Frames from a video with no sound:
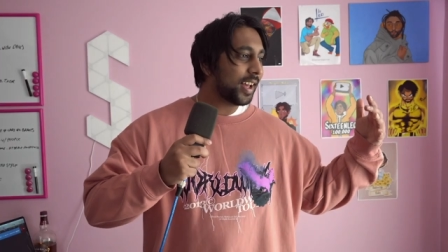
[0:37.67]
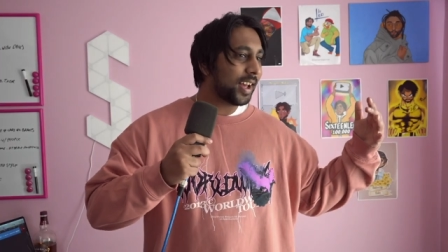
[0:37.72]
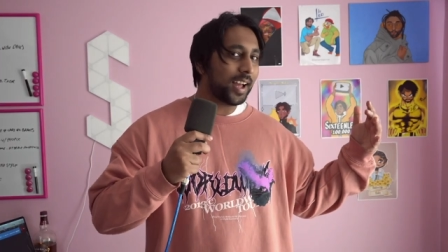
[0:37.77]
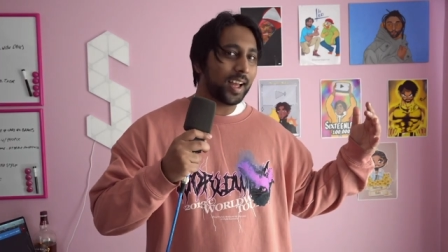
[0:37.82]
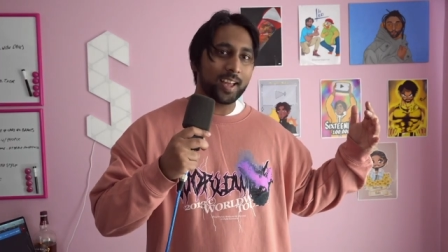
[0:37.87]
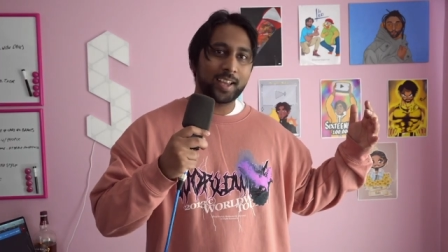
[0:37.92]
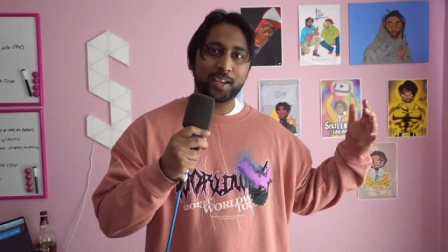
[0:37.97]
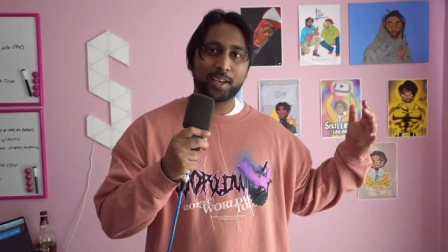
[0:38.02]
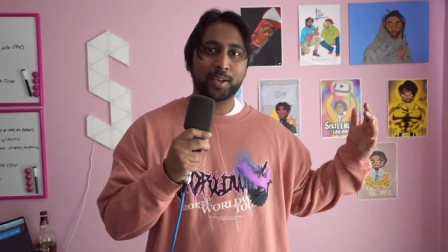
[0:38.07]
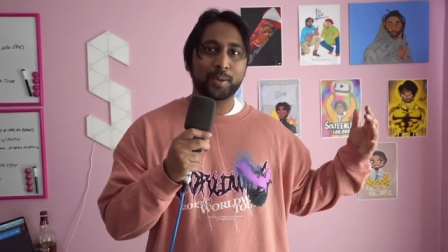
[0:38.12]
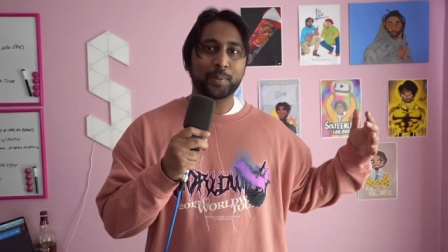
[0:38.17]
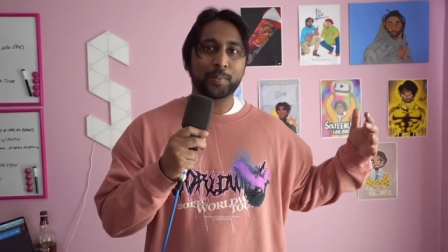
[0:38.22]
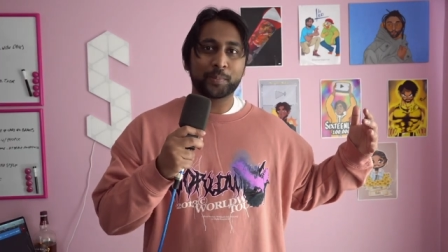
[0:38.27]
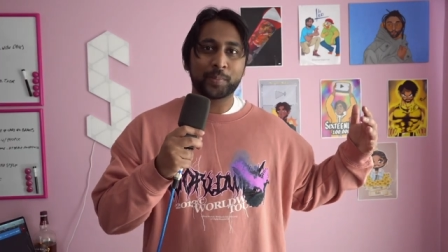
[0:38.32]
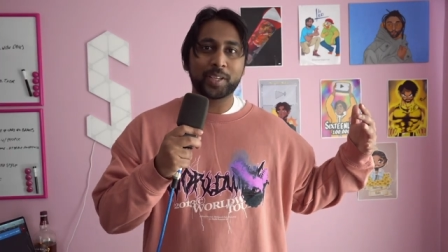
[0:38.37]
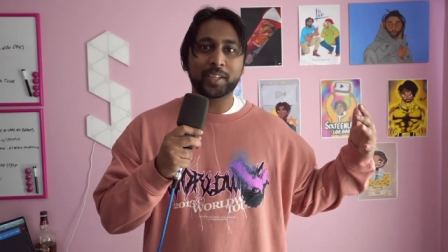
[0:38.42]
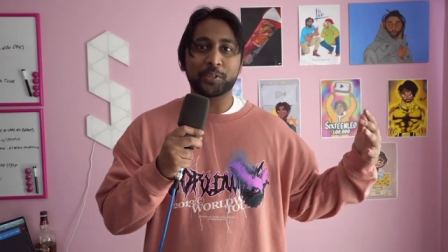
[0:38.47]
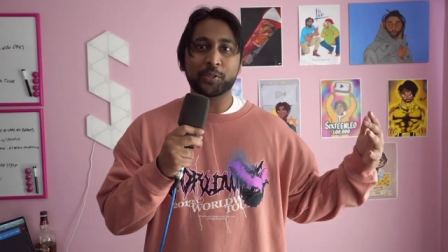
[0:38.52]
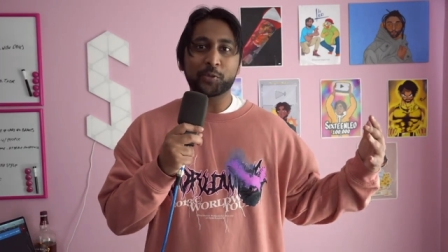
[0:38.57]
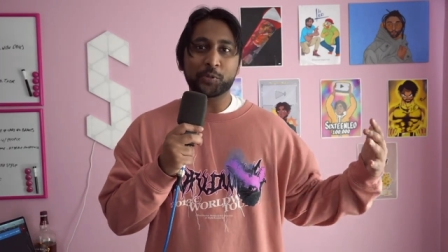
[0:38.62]
I am
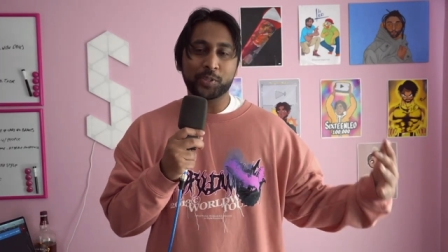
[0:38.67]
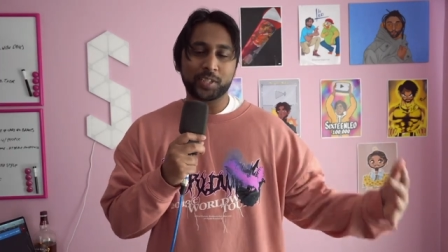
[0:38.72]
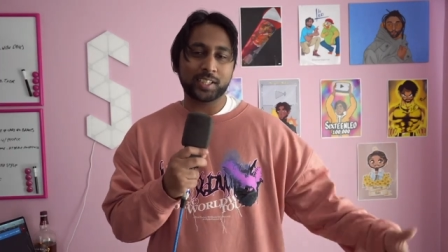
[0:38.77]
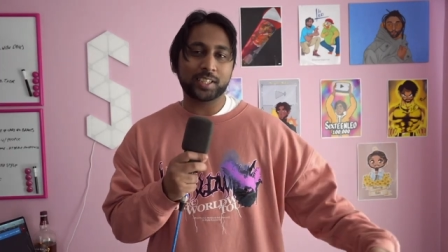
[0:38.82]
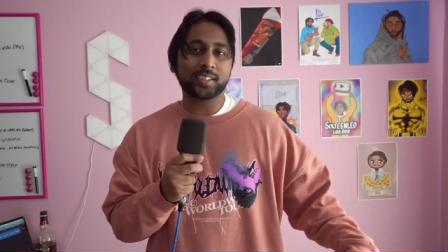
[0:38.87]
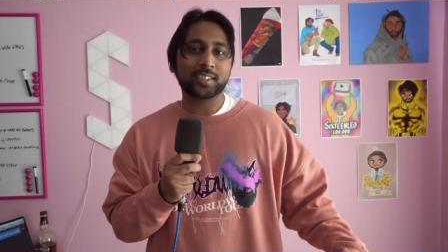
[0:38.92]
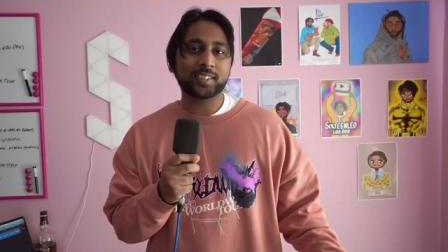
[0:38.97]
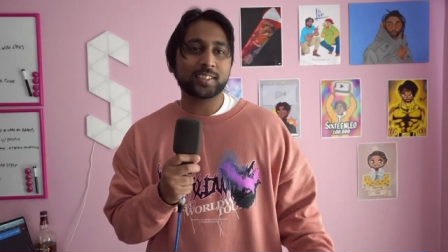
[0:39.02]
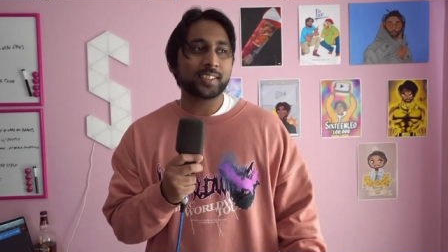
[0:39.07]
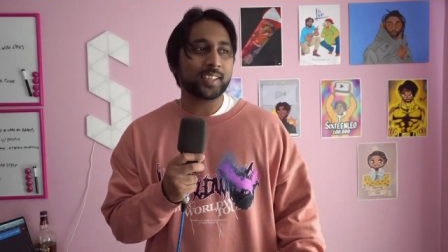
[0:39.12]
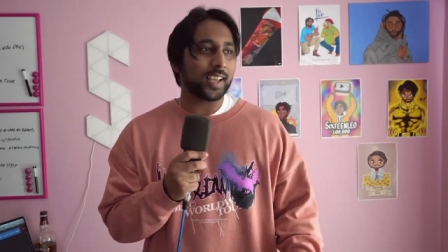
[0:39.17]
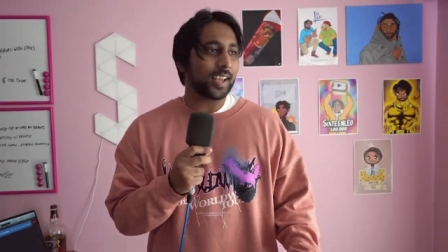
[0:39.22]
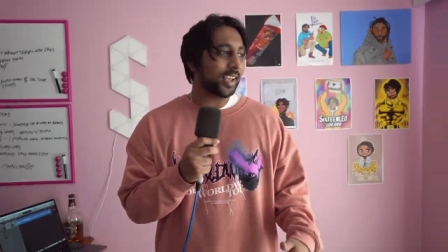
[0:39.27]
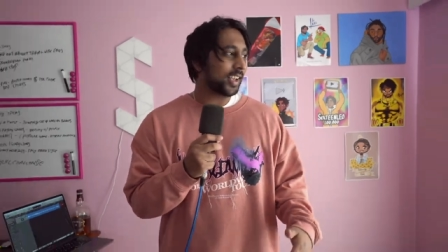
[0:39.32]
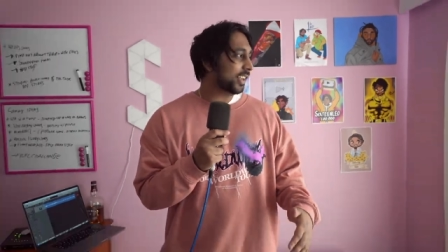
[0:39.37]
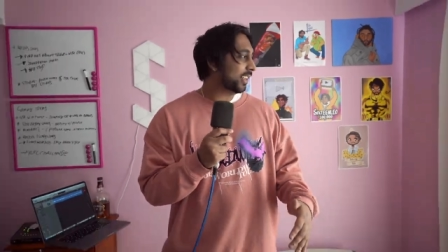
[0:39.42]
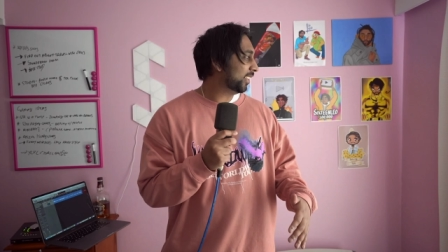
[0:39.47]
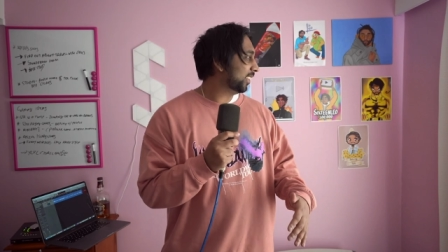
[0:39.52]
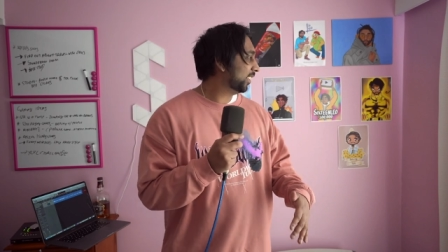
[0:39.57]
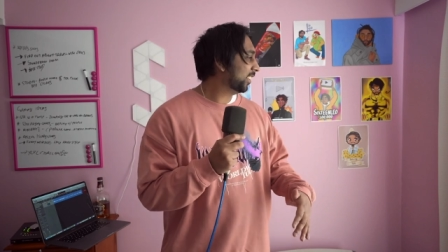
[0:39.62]
in New Zealand
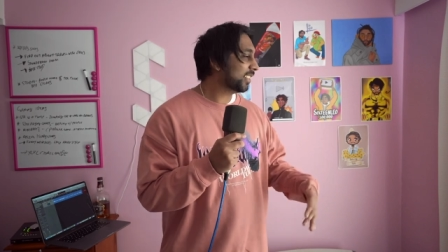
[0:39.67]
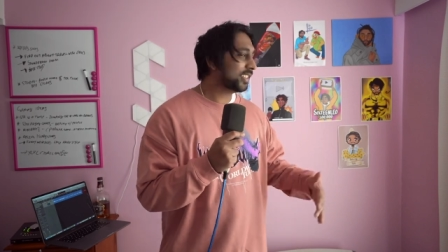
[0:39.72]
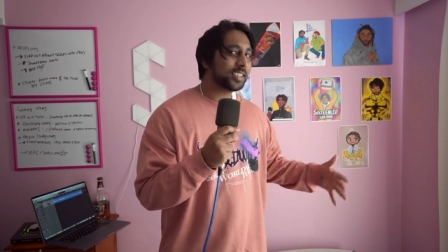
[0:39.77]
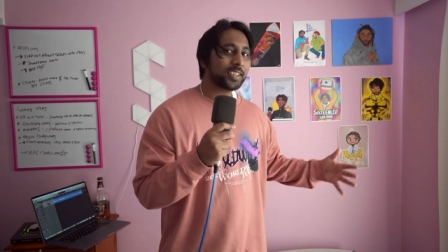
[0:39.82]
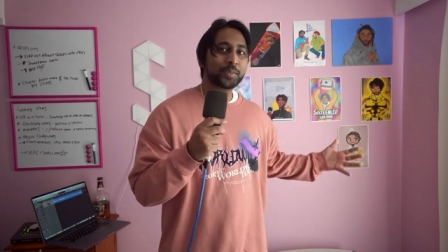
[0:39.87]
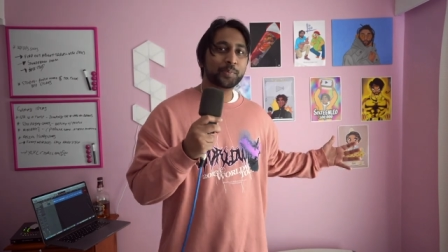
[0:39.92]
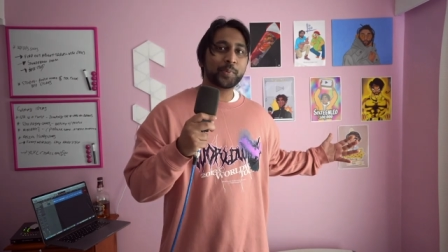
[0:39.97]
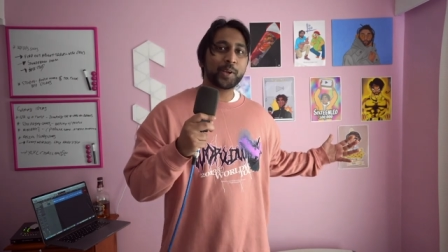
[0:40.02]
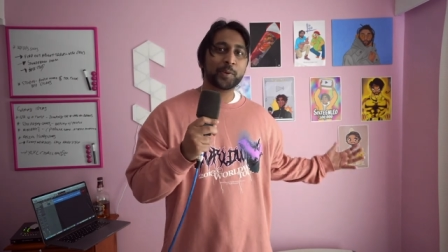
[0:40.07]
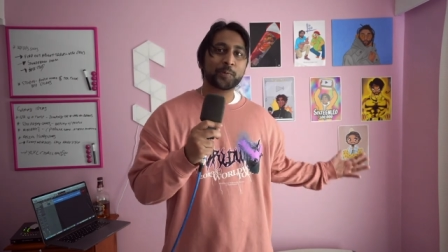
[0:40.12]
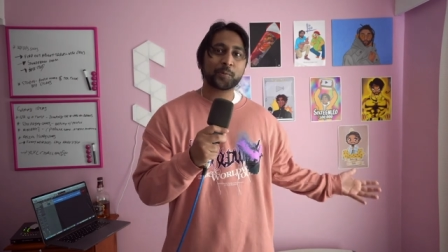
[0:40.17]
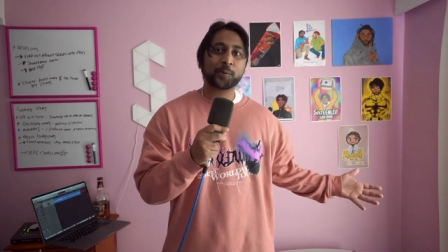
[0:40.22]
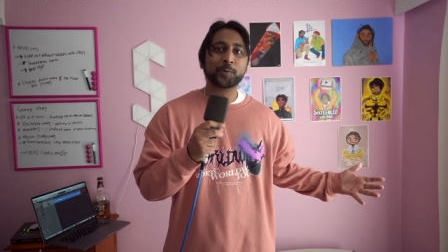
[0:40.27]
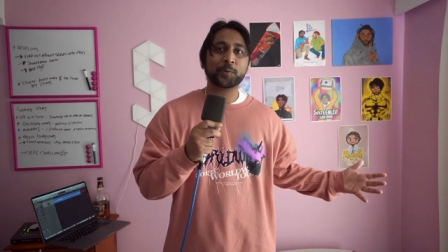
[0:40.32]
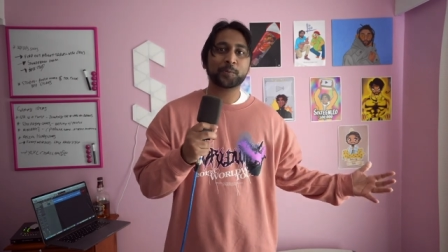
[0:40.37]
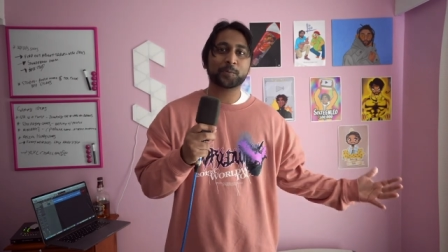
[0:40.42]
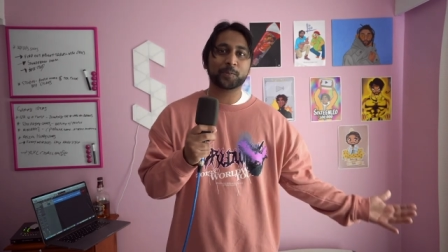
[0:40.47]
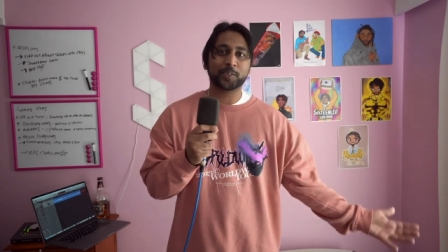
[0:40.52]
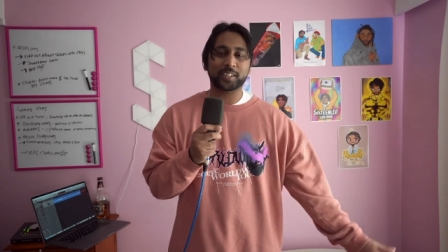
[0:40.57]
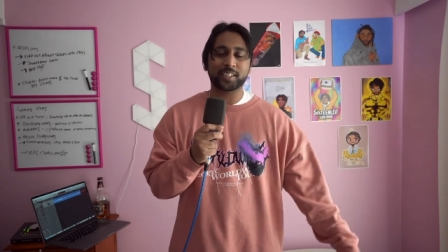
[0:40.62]
and this is my room for